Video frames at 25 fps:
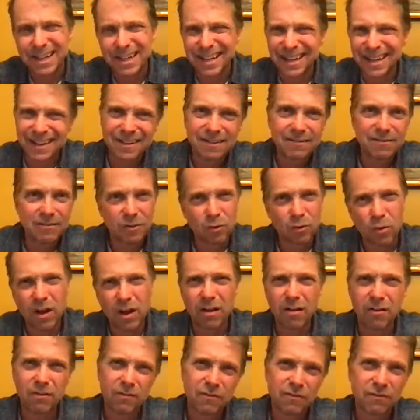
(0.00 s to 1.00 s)
kid,
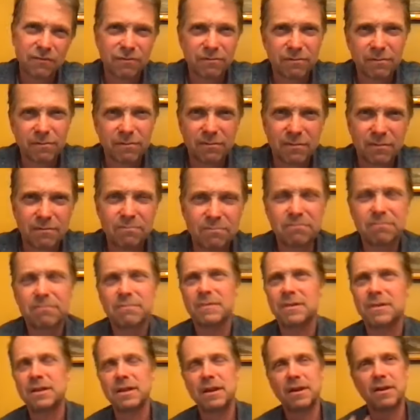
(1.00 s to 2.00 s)
12.
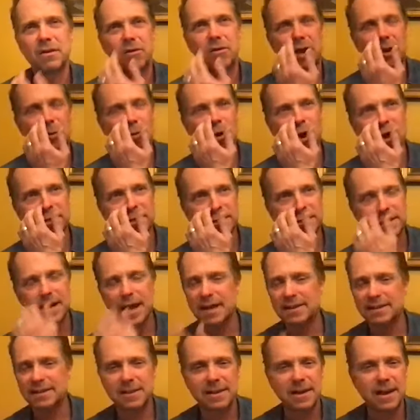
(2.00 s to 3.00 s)
I watched
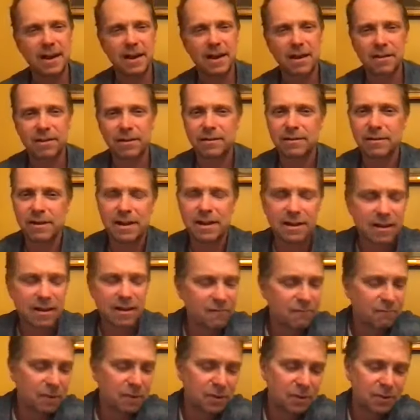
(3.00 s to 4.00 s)
SNL. I
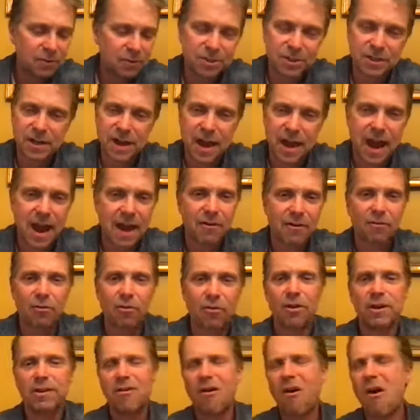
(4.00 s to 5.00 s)
love Belushi,
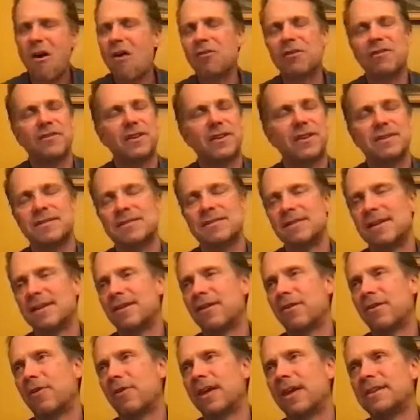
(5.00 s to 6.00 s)
Aykroyd, all of it.
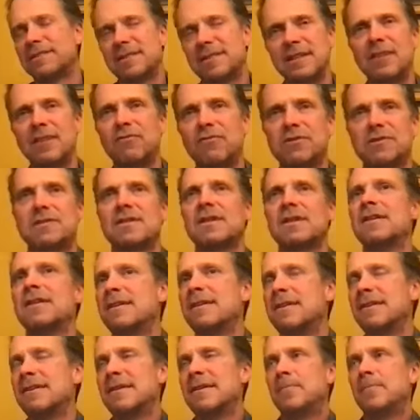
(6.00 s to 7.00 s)
And Steve
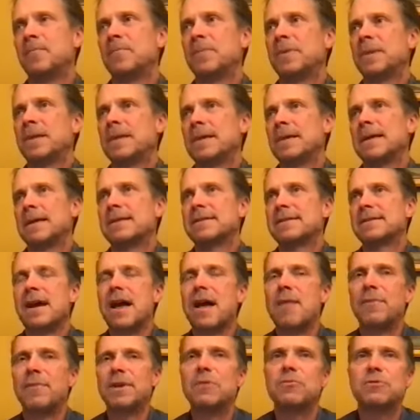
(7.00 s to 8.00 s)
his
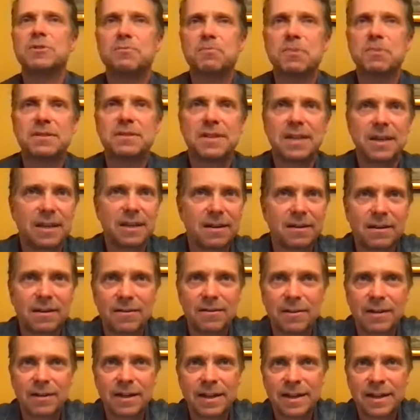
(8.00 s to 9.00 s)
comedy was
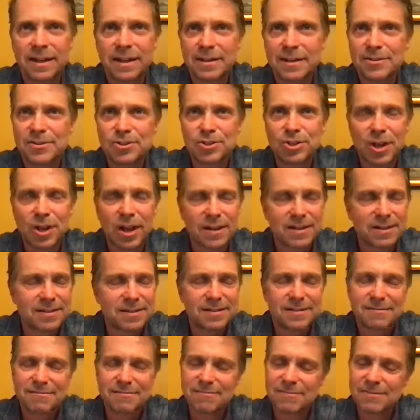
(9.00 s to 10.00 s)
particularly
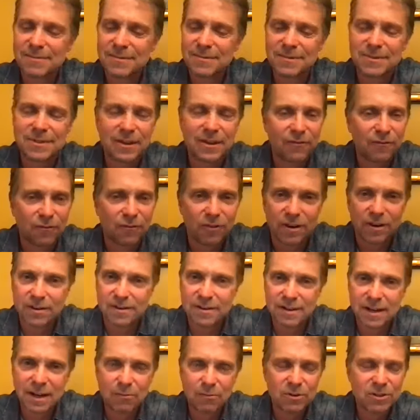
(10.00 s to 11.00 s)
just different.
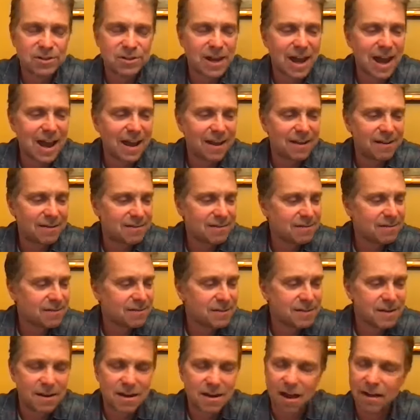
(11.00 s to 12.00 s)
It was
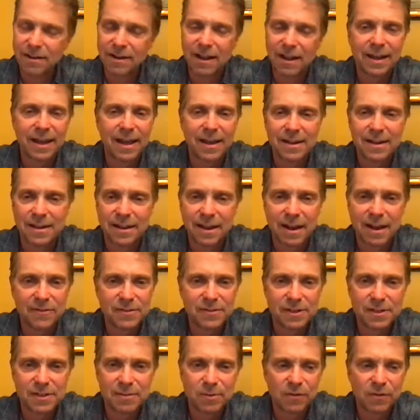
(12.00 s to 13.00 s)
unlike anything
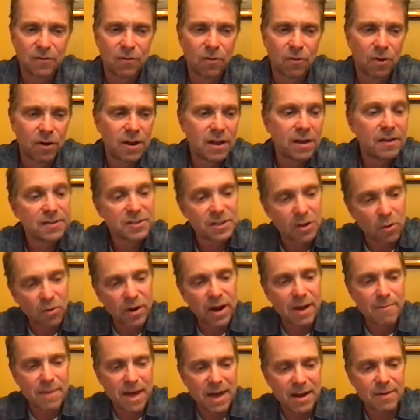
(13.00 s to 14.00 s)
I've seen before. So
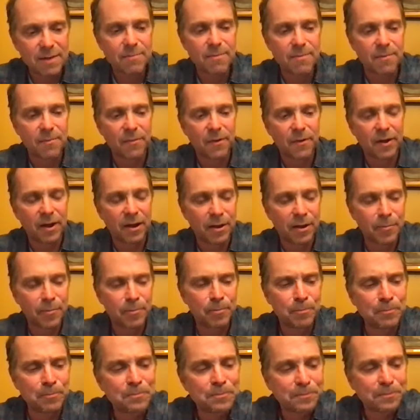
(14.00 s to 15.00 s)
when I met him,
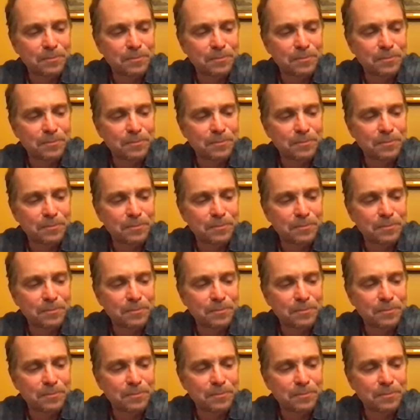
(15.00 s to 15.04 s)
I